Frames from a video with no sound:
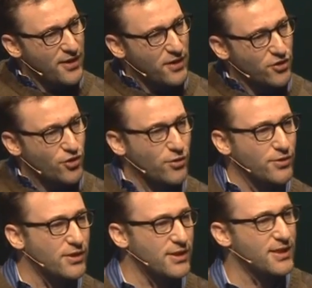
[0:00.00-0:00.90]
that
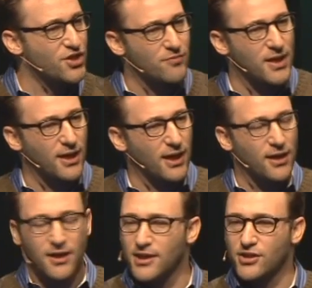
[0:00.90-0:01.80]
controls decision-making
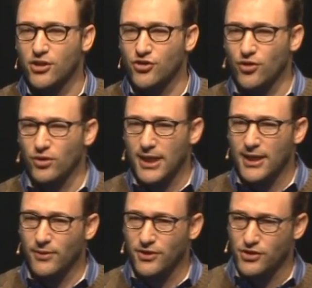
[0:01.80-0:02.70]
doesn't control
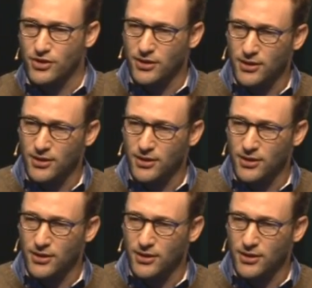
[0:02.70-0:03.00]
language.